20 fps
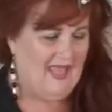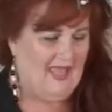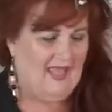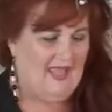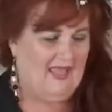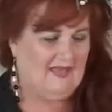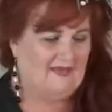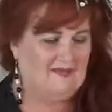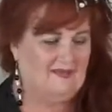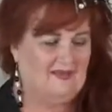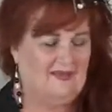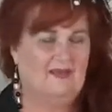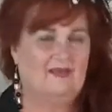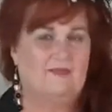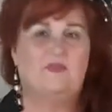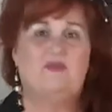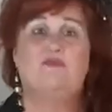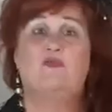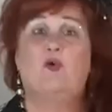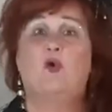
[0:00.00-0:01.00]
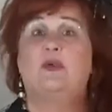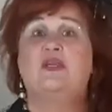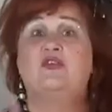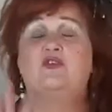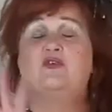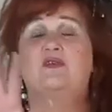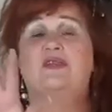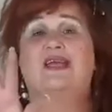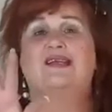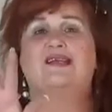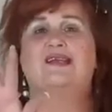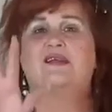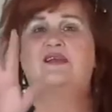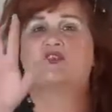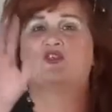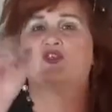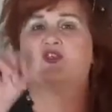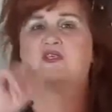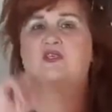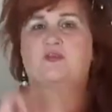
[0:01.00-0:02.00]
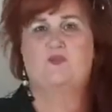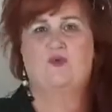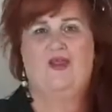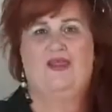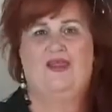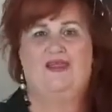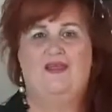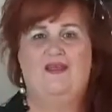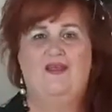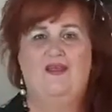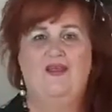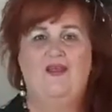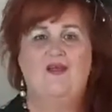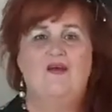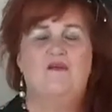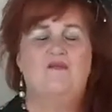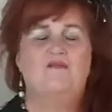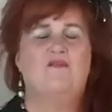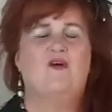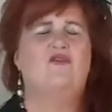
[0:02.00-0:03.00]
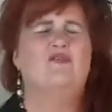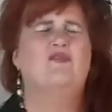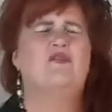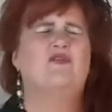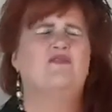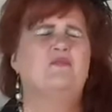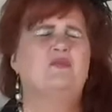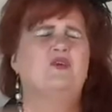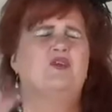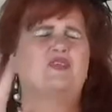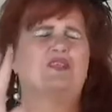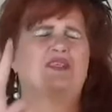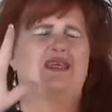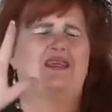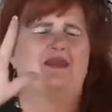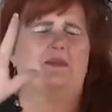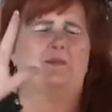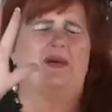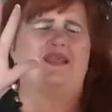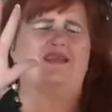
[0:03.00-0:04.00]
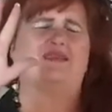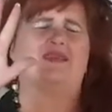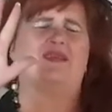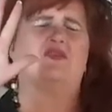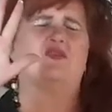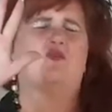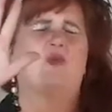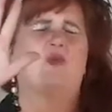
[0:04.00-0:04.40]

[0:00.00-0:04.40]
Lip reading: And before we do that, let us just pray. Father of mercy and abundant